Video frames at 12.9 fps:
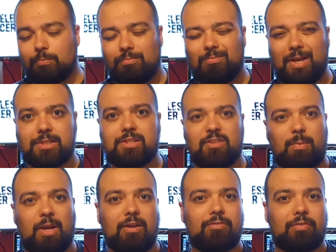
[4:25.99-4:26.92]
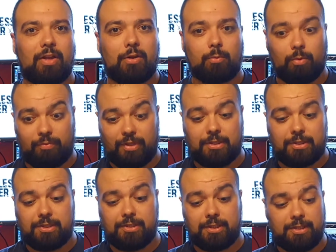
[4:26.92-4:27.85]
massive benefit with
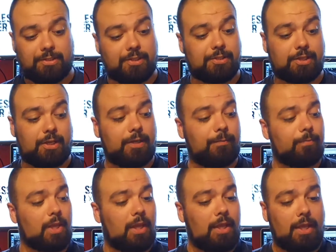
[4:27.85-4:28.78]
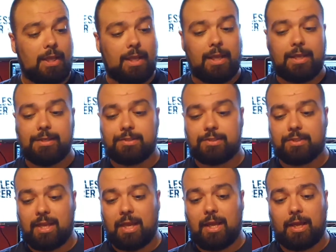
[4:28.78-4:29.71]
this design is
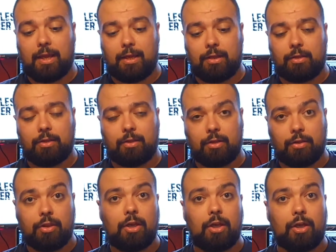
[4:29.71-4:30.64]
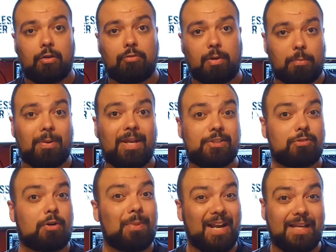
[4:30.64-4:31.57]
that the rubber blades
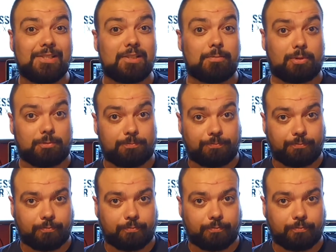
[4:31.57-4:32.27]
are replaceable.